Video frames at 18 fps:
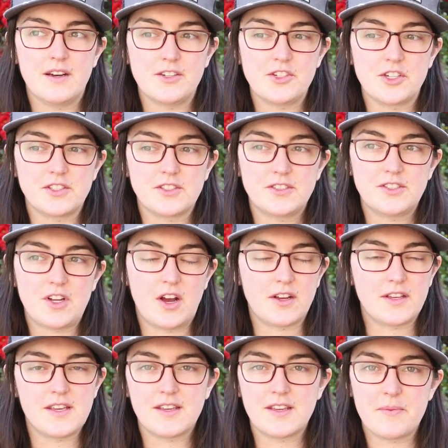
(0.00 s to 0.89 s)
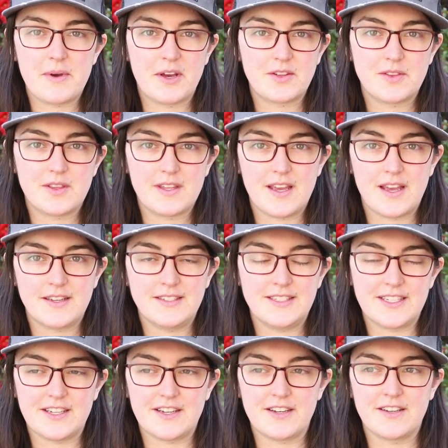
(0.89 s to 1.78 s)
just talking about the
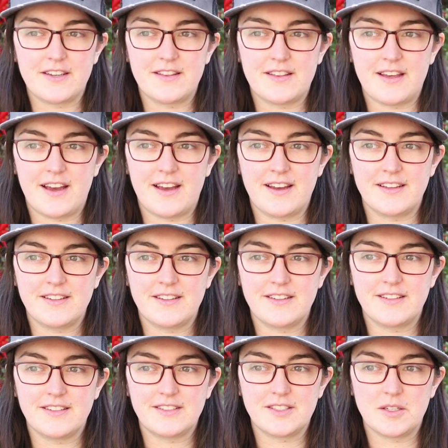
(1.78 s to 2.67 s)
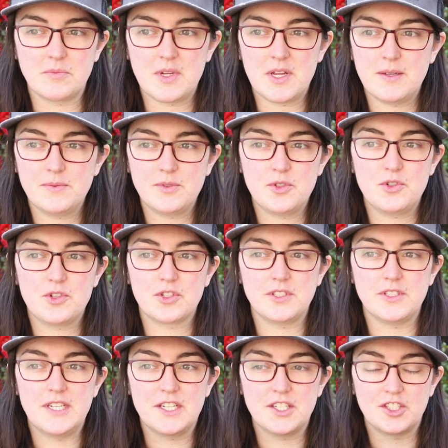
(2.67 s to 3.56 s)
idea that sometimes you
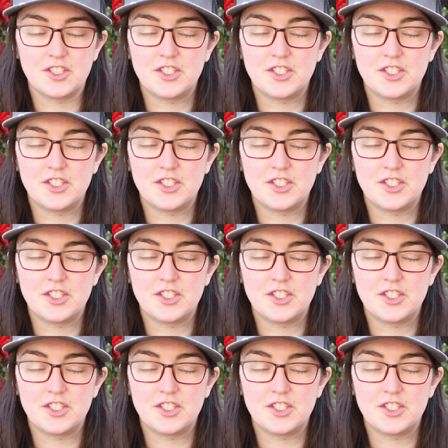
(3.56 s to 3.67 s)
just need to